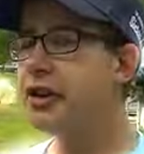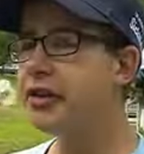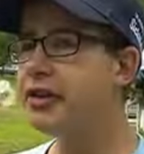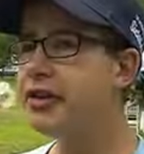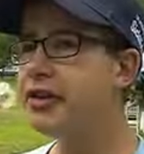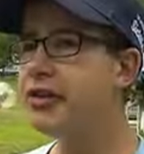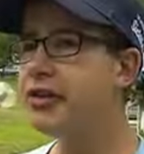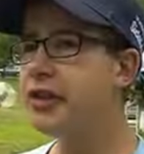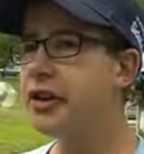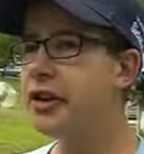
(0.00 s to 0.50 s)

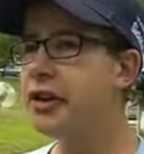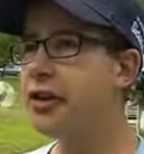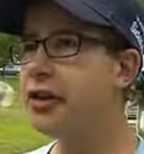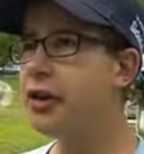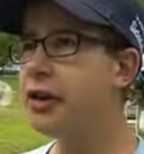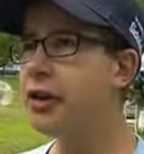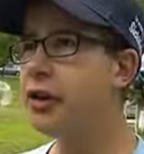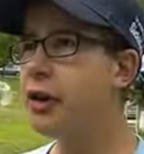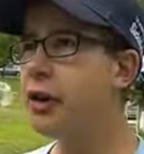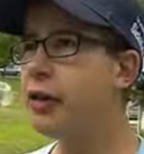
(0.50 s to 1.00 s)
This is the
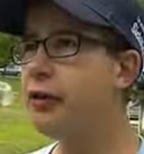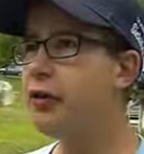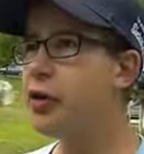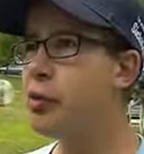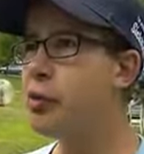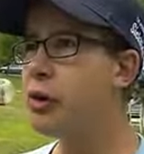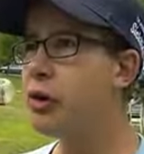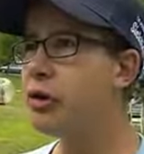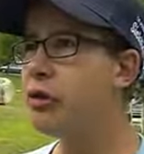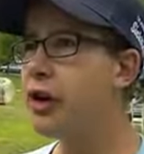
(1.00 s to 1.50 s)
third year of
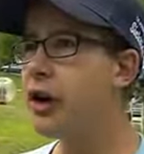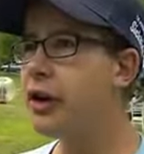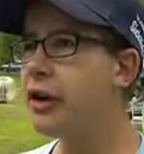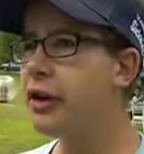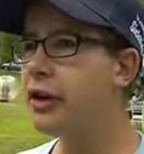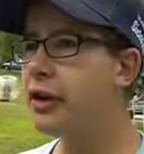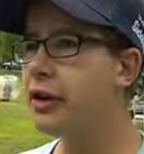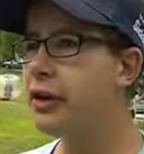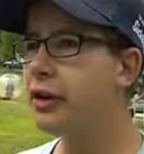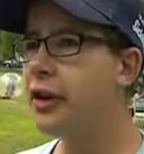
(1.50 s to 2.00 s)
the boat
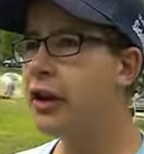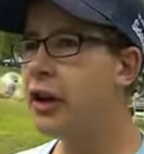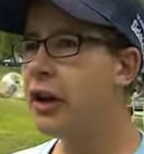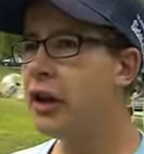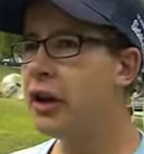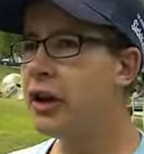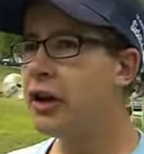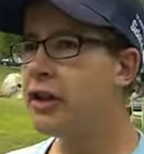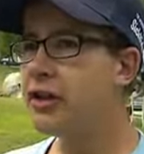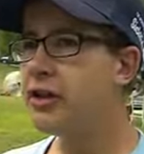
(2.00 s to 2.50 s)
rally, and
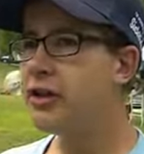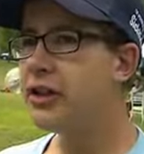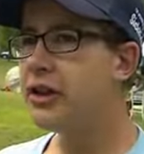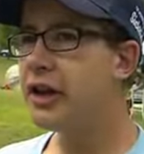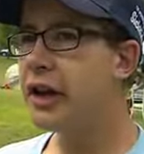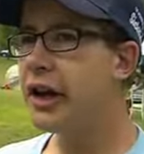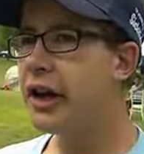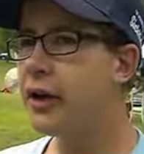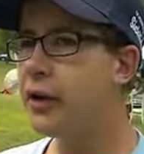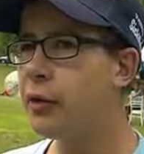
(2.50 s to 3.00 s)
to
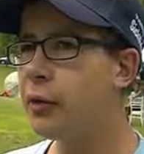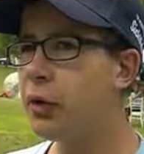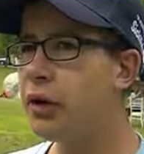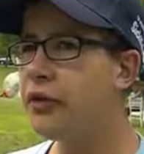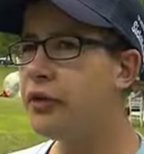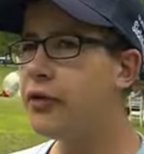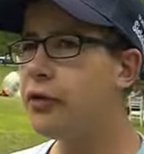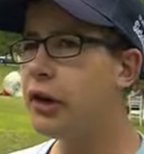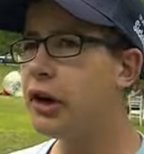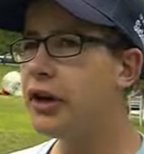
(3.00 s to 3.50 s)
date,
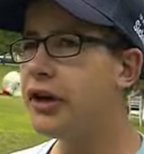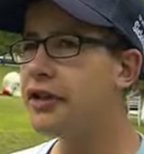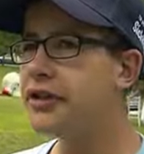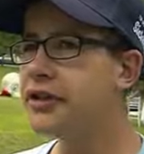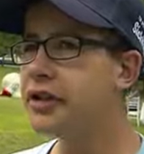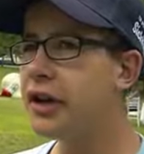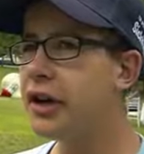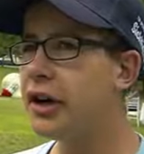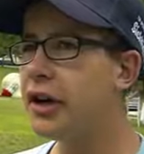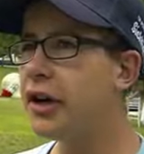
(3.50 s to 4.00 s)
we've
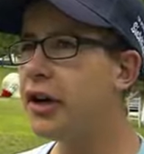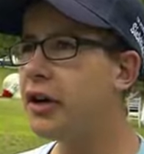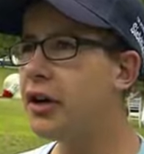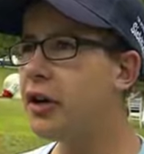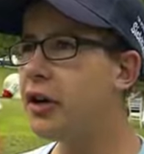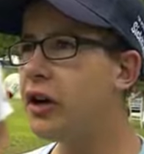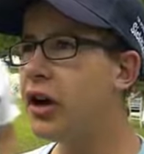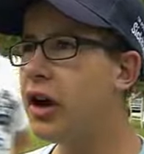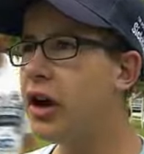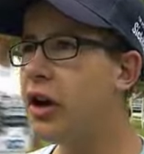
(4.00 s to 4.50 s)
raised uh,
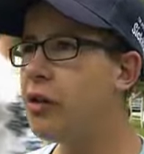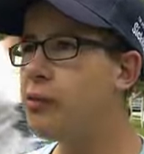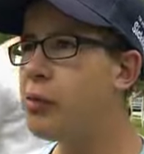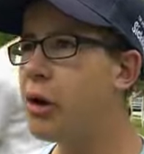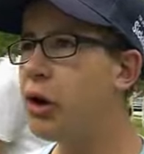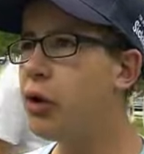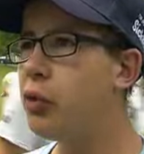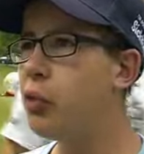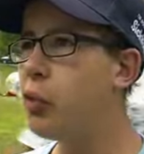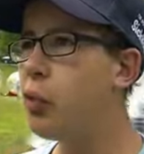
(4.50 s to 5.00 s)

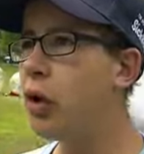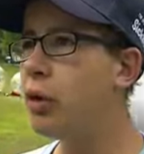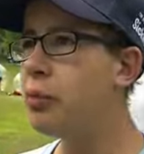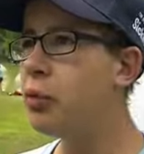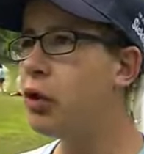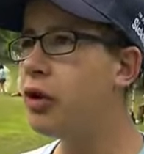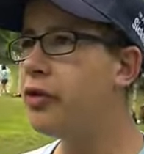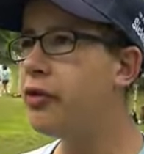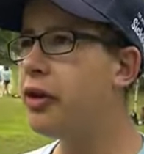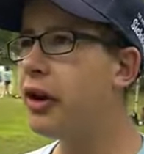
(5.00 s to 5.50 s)
about
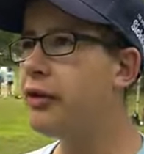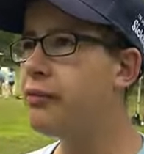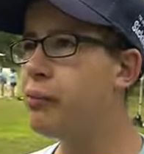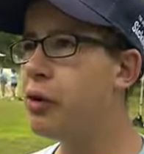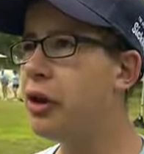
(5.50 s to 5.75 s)
1.5